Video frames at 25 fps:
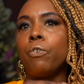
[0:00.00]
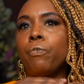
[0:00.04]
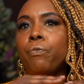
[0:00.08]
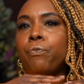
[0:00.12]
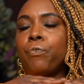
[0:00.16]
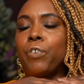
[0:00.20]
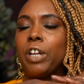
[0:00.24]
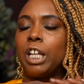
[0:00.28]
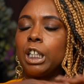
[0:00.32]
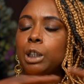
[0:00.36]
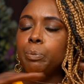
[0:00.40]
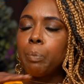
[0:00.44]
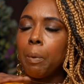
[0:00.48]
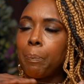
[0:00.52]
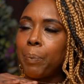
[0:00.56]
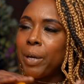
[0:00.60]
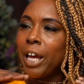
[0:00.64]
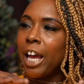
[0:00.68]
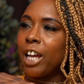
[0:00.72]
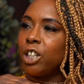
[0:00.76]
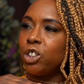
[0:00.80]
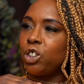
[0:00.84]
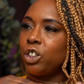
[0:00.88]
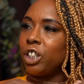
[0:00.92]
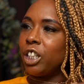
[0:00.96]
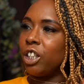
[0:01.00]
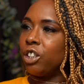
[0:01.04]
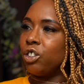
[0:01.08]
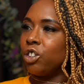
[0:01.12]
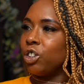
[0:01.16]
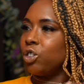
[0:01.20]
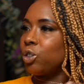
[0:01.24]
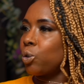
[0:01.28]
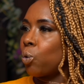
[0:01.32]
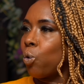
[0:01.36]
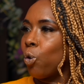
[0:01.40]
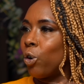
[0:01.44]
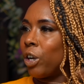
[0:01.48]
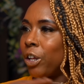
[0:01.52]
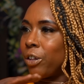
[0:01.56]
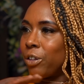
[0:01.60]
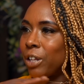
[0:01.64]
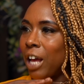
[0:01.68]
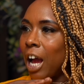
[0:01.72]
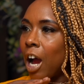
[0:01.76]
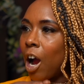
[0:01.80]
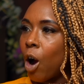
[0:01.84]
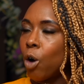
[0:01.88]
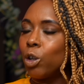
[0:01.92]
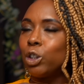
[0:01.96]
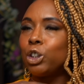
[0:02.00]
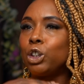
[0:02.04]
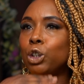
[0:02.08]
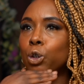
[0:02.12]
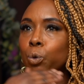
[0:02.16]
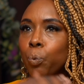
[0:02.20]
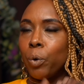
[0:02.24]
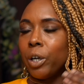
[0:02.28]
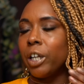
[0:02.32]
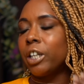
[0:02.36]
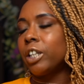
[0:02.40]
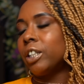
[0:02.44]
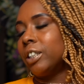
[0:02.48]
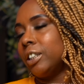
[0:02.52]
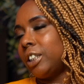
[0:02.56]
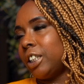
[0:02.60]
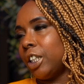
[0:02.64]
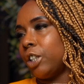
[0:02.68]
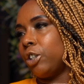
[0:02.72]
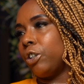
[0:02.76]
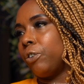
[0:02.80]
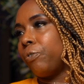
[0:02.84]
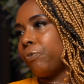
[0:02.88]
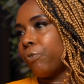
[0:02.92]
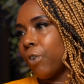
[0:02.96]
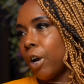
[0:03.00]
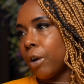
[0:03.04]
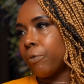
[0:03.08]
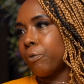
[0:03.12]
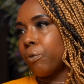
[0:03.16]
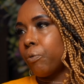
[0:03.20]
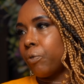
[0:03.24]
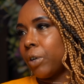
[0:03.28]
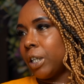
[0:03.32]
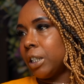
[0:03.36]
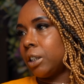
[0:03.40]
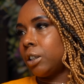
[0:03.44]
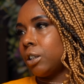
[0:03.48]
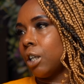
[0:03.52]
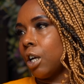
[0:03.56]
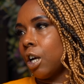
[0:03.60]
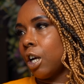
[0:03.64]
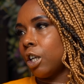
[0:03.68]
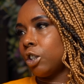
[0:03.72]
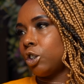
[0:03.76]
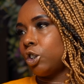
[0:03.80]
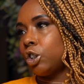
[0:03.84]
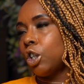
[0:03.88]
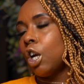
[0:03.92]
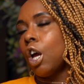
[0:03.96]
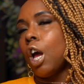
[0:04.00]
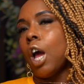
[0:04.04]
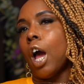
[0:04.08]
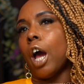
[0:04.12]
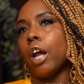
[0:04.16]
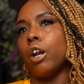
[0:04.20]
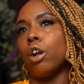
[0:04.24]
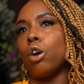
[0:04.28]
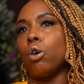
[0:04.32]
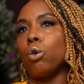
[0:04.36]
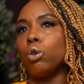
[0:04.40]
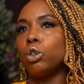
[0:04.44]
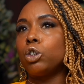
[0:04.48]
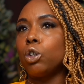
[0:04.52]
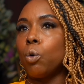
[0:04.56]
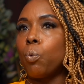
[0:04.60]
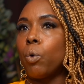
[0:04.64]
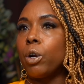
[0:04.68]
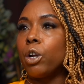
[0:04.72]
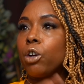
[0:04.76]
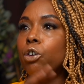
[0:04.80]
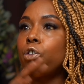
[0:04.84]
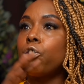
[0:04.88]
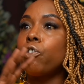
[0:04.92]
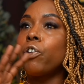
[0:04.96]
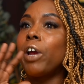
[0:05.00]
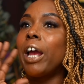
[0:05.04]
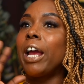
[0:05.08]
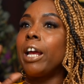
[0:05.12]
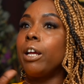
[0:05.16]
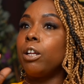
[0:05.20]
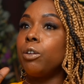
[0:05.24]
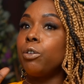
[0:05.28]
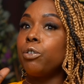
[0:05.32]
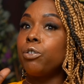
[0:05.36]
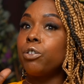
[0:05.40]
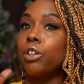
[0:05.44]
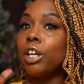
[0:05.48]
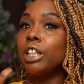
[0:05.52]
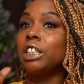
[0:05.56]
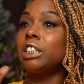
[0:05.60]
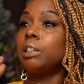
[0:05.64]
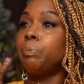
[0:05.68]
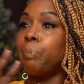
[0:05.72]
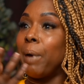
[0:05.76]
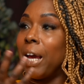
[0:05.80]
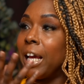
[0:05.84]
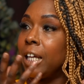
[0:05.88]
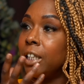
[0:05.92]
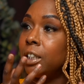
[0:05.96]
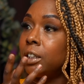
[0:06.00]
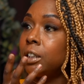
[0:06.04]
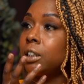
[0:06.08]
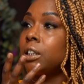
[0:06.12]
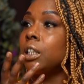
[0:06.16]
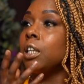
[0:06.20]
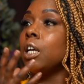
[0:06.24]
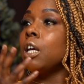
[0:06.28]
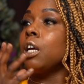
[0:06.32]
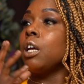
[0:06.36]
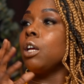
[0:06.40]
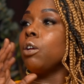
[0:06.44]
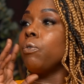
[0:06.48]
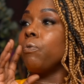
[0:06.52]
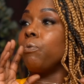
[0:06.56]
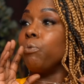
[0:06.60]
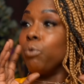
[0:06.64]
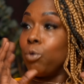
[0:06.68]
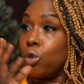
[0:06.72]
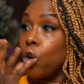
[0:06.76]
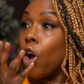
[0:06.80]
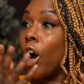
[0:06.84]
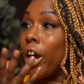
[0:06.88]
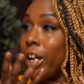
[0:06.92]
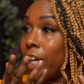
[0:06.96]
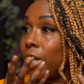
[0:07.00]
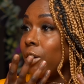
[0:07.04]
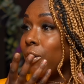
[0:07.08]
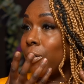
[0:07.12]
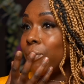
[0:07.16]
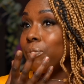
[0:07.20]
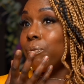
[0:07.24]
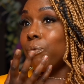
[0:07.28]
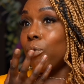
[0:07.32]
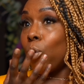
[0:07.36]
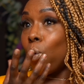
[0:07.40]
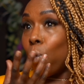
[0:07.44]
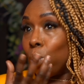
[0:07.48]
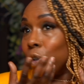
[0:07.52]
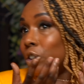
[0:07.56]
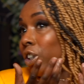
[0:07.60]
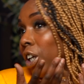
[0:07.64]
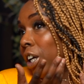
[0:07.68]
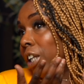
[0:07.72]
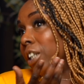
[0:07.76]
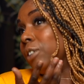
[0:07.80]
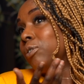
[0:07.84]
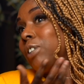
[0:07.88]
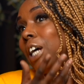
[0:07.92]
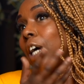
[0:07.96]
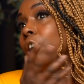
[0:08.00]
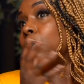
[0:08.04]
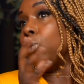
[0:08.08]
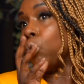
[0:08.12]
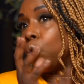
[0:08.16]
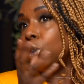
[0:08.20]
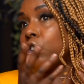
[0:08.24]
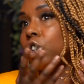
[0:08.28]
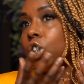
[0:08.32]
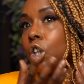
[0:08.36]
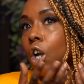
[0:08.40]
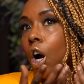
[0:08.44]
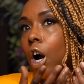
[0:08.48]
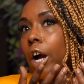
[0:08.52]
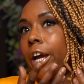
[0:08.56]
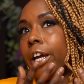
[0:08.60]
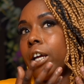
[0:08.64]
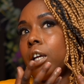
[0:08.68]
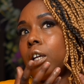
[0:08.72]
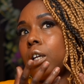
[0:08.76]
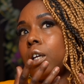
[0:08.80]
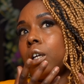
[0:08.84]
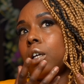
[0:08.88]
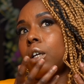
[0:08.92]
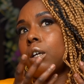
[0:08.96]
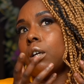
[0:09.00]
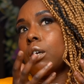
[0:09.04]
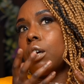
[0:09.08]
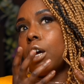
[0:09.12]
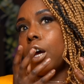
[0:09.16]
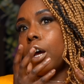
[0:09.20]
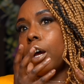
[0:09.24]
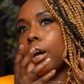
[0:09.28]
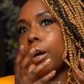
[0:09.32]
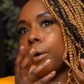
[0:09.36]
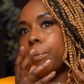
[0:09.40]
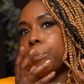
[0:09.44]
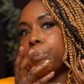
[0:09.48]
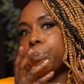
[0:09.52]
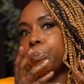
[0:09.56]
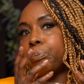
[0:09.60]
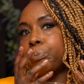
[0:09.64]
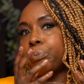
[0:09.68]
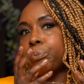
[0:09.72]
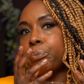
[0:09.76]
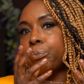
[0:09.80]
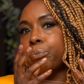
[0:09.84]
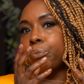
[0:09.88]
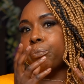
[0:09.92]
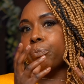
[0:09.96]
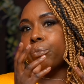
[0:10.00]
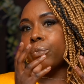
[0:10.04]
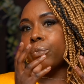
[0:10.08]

finish my PhD and just call it that. I do want to continue further research. Mm. And I also want to create a space like alternative that looks like um,